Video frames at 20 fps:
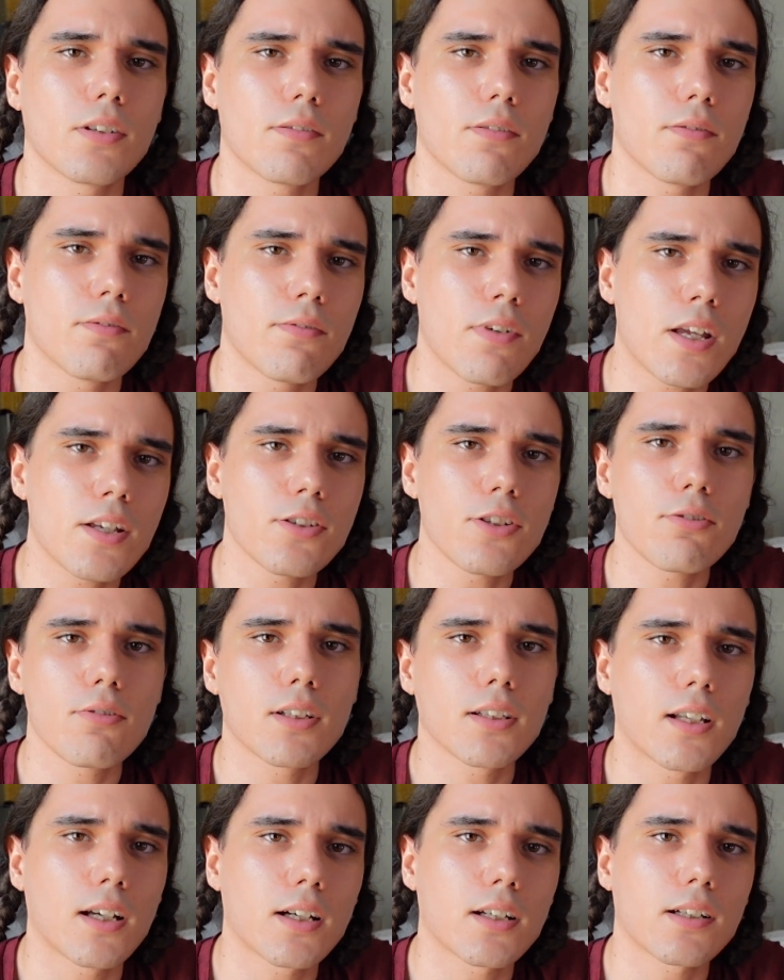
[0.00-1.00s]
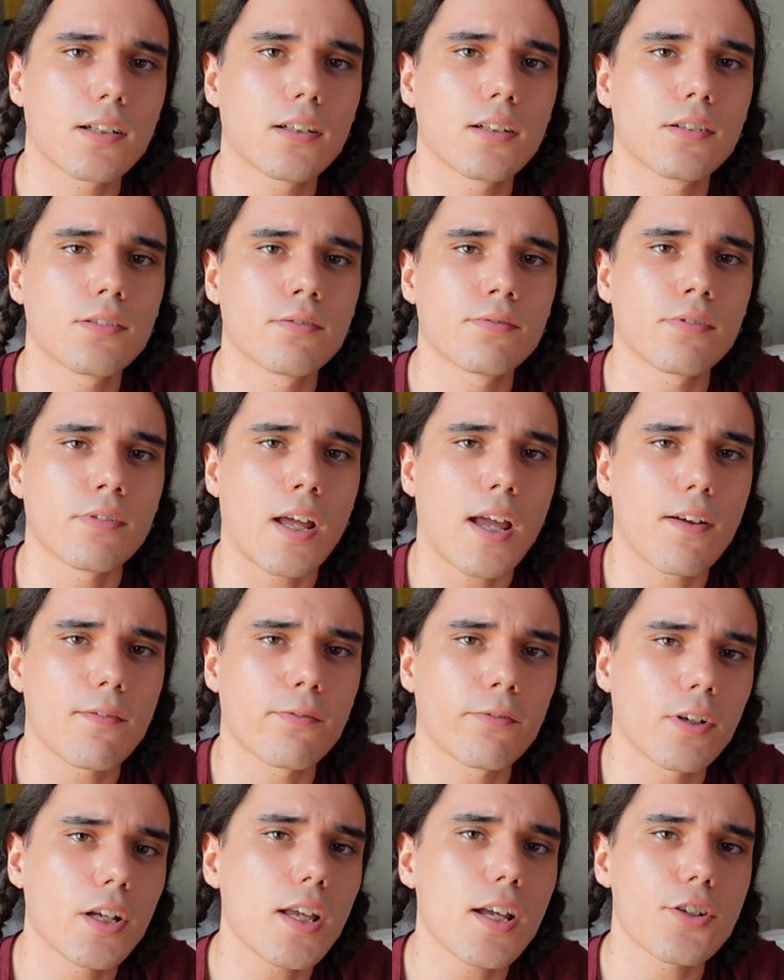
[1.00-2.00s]
They do a lot of
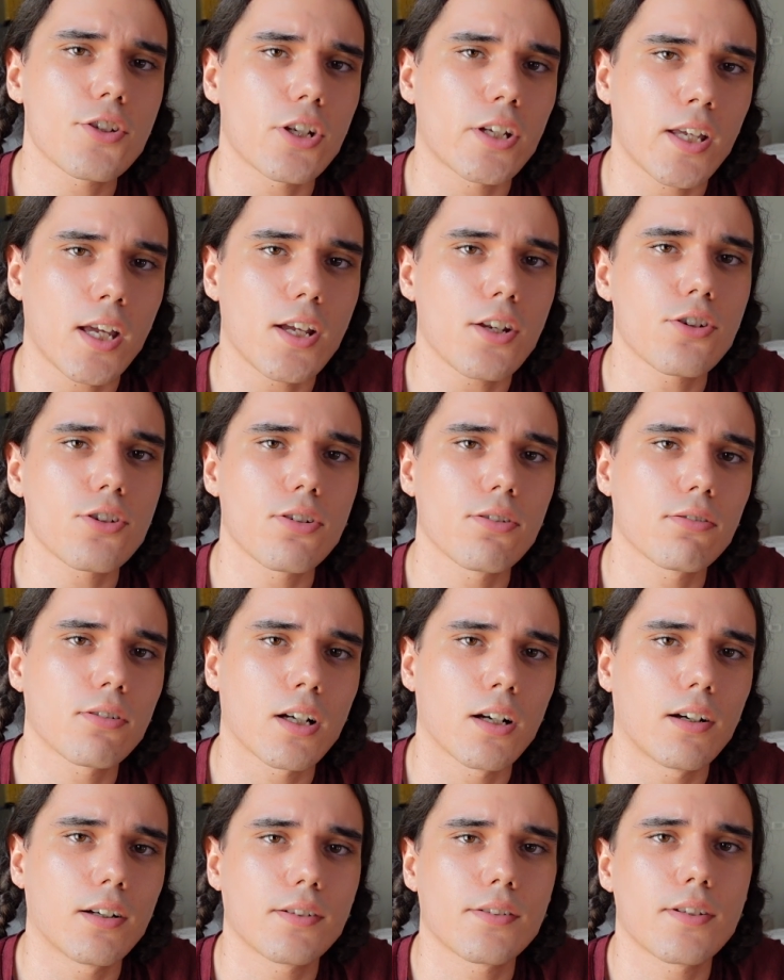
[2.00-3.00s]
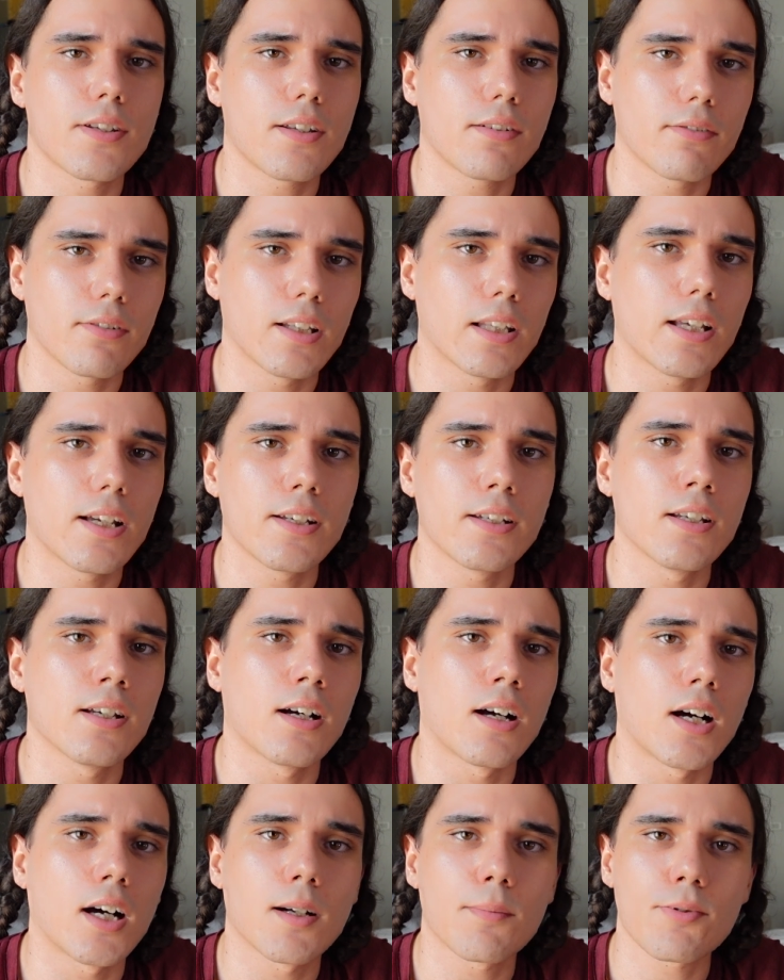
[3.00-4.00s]
free educational content related
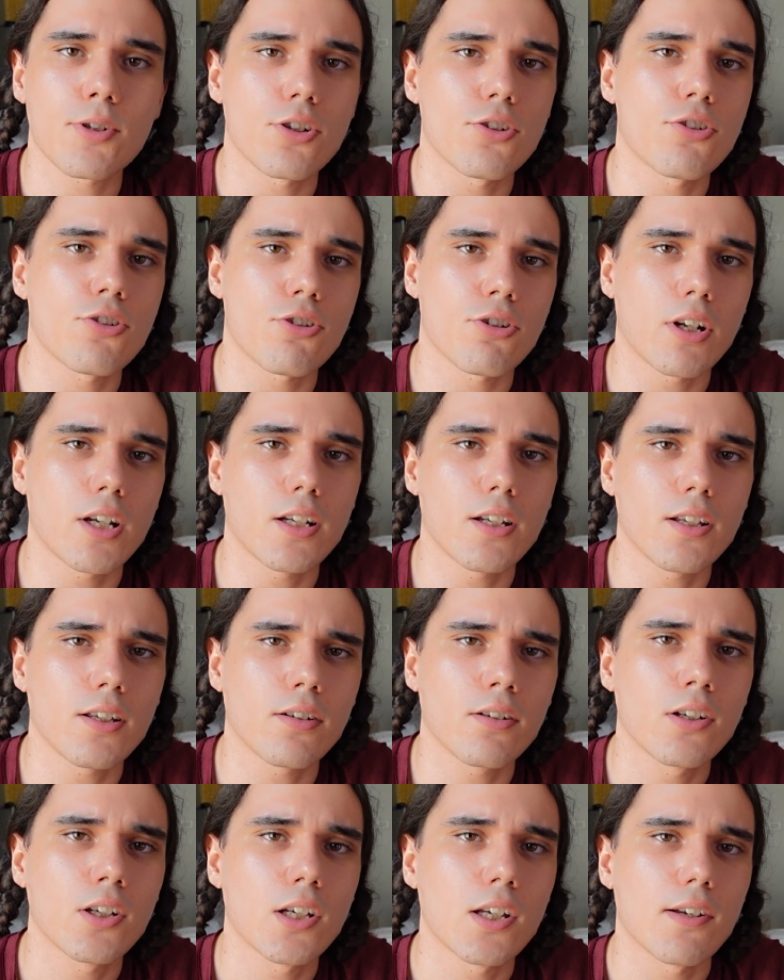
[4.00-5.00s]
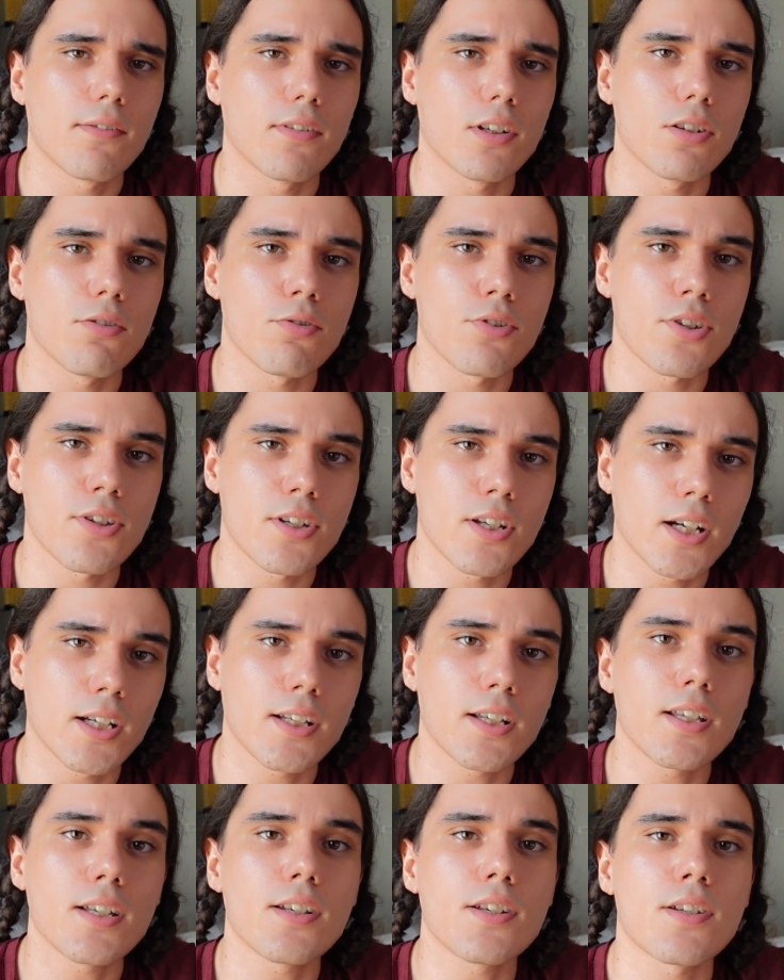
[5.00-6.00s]
to options trading. They do
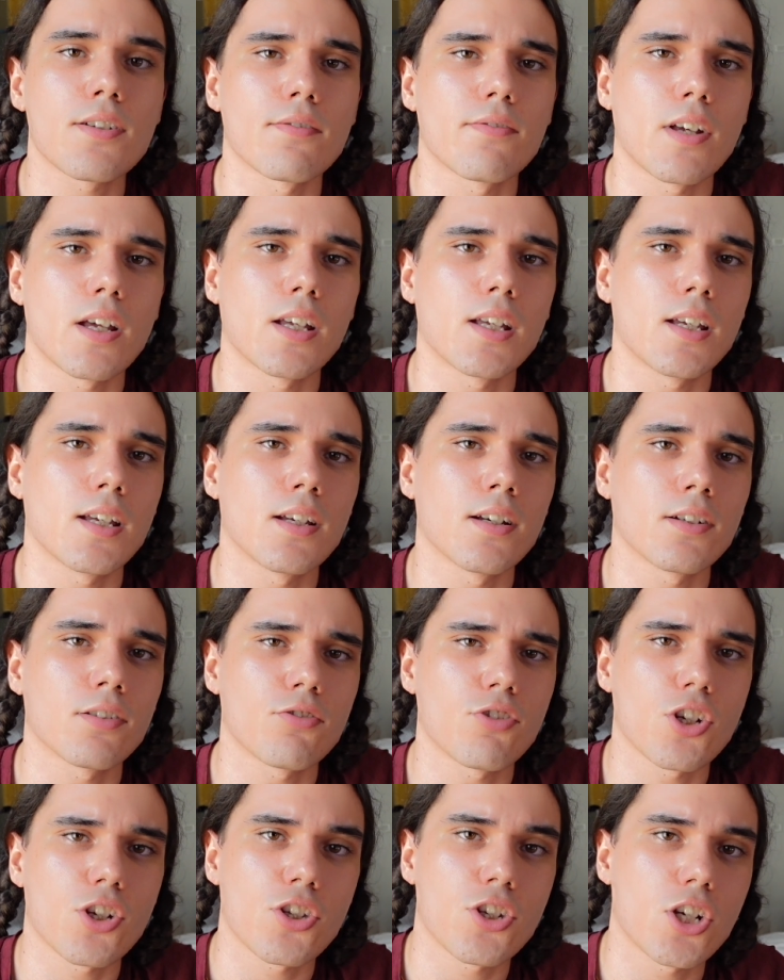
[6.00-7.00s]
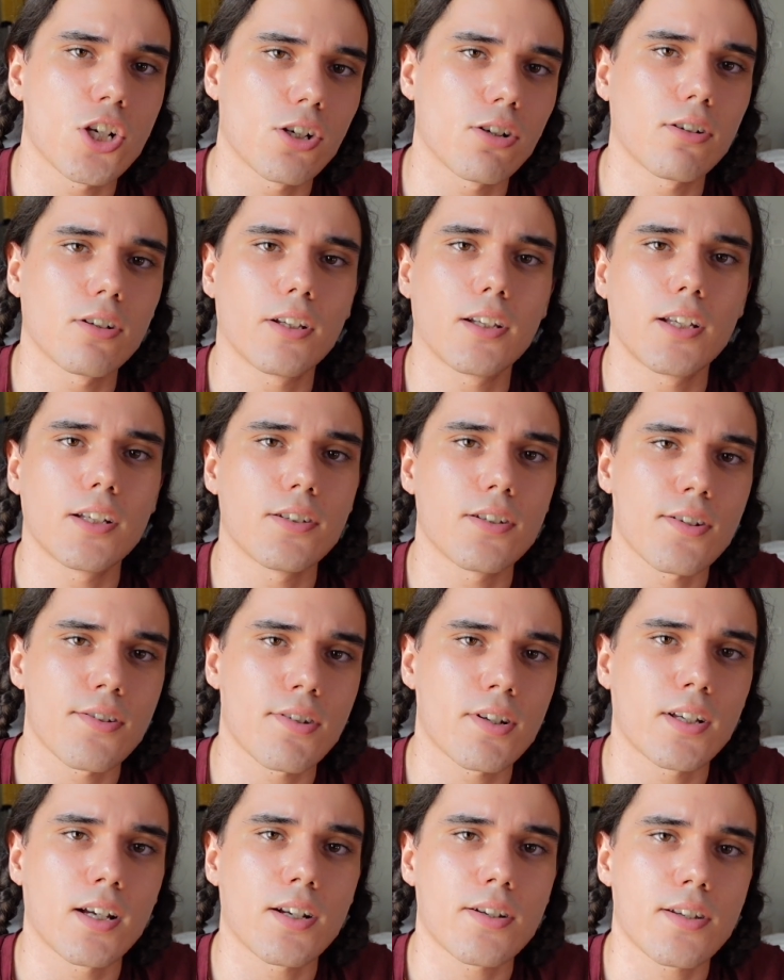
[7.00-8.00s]
studies. They just generally
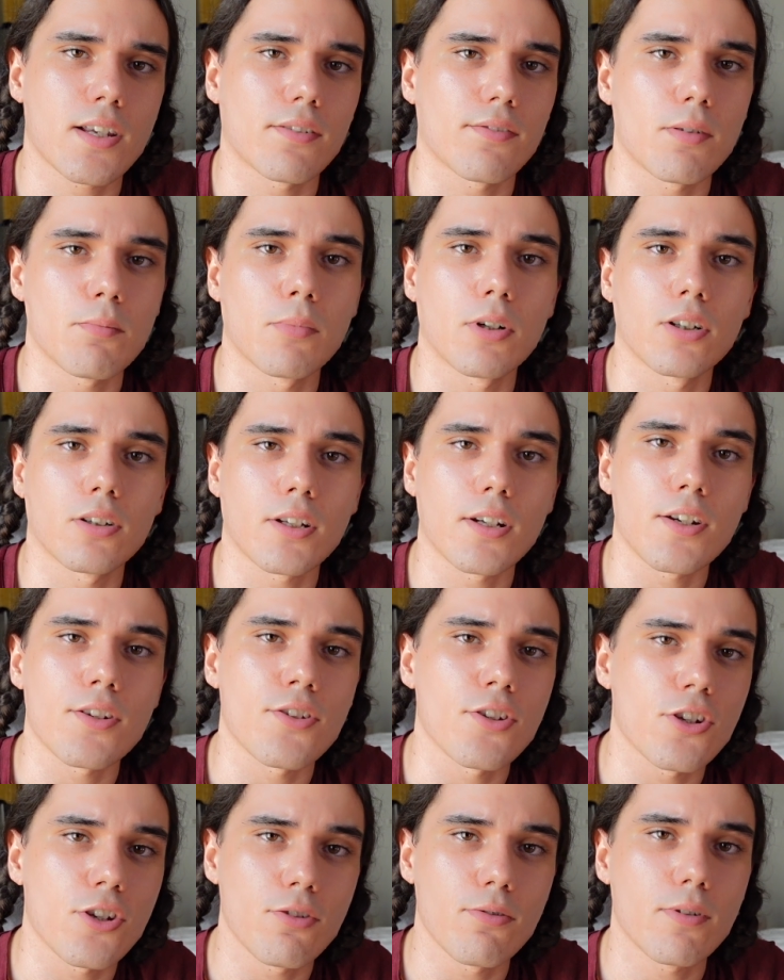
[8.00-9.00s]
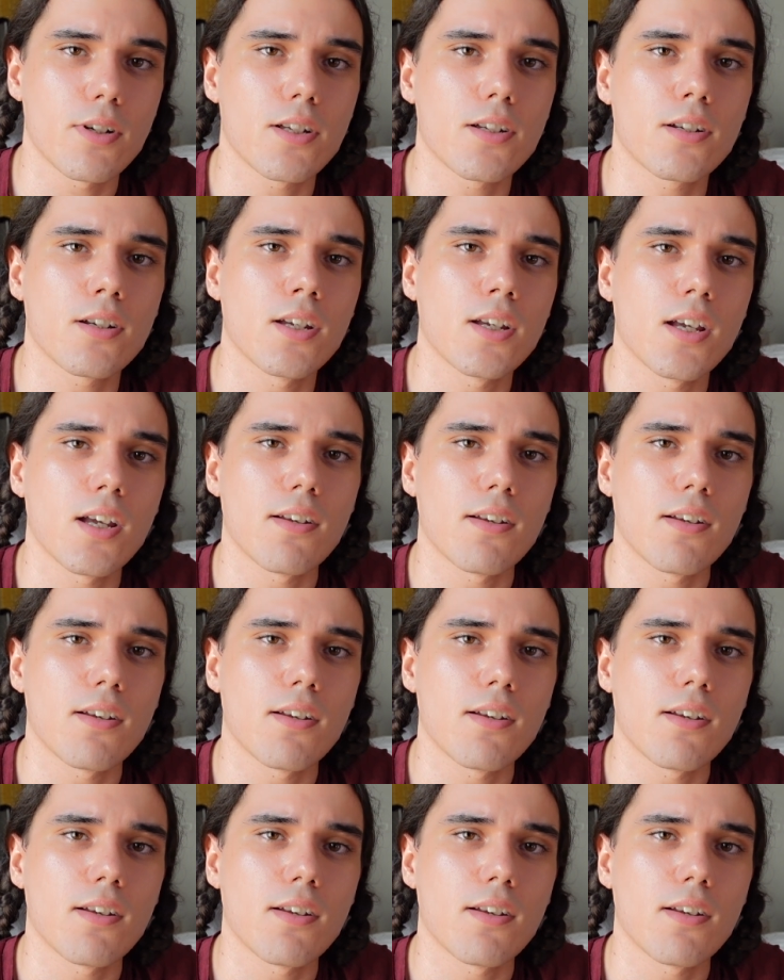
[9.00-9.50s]
discuss how the market is doing.